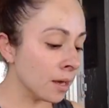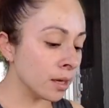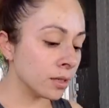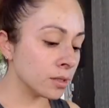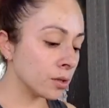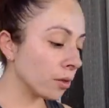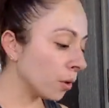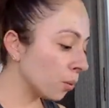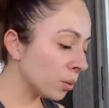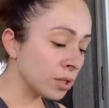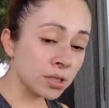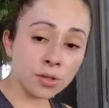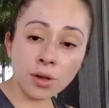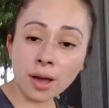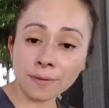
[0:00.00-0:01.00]
So then
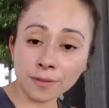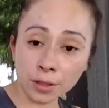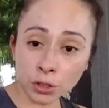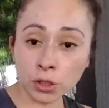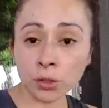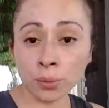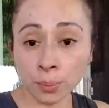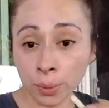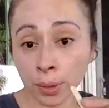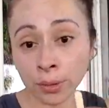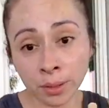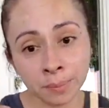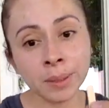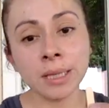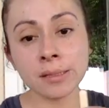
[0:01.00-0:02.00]
once you have your two
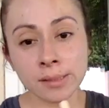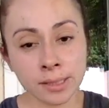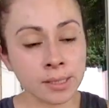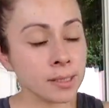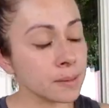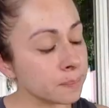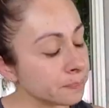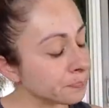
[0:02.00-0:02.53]
broken pieces,